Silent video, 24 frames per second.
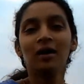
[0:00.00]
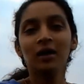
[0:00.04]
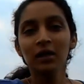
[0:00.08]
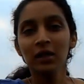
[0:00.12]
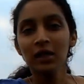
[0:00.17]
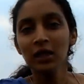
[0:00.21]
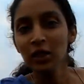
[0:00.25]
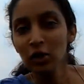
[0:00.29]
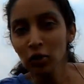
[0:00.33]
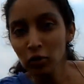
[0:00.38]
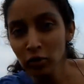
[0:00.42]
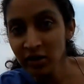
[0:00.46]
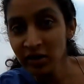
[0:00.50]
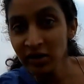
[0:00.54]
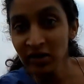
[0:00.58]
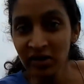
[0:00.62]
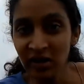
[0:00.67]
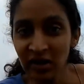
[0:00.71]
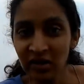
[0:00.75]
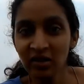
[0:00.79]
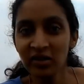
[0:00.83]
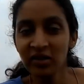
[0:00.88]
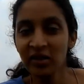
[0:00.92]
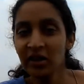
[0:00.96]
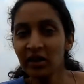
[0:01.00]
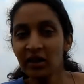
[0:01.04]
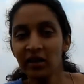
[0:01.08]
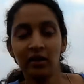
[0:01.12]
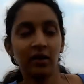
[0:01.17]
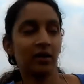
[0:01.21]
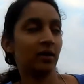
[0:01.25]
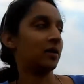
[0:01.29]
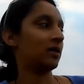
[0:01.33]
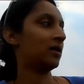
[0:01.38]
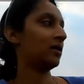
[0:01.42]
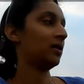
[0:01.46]
The news is just
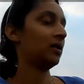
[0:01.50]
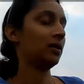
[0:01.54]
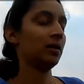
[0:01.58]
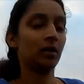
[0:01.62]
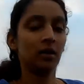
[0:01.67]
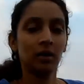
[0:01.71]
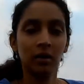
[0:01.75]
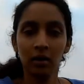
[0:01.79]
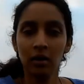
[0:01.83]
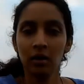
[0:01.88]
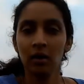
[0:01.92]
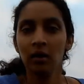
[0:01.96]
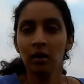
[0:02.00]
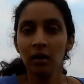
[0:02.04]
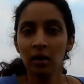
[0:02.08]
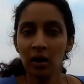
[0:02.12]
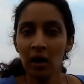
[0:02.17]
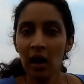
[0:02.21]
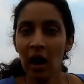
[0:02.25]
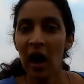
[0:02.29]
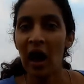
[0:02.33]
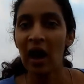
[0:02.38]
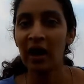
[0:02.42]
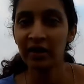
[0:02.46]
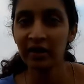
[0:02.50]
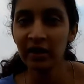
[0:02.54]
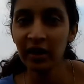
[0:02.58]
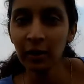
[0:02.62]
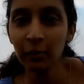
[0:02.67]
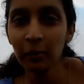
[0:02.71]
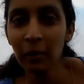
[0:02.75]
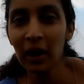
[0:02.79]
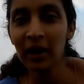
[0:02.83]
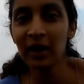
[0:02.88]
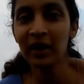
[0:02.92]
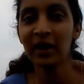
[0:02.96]
in. Hardik
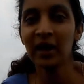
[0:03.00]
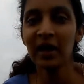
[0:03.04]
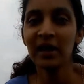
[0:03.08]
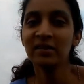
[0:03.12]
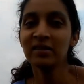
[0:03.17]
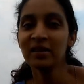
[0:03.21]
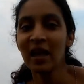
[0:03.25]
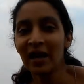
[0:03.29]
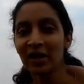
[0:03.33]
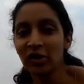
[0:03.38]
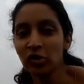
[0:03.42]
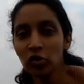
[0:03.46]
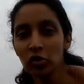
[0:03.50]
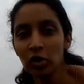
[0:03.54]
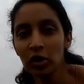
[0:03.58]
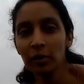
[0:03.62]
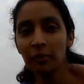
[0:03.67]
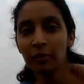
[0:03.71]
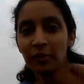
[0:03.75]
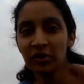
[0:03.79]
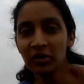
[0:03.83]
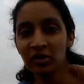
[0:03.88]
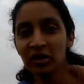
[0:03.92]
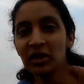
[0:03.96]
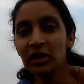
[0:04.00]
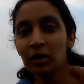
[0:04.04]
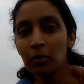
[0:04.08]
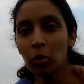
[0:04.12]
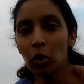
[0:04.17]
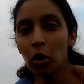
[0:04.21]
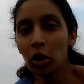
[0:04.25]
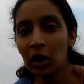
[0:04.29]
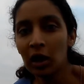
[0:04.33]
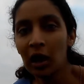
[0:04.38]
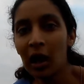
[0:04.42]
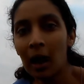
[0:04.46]
Pandya is actually pitching the
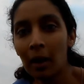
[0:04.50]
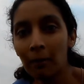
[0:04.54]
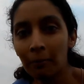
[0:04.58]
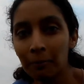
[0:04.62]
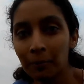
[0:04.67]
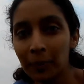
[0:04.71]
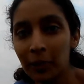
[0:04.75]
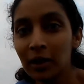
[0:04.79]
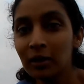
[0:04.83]
ball up.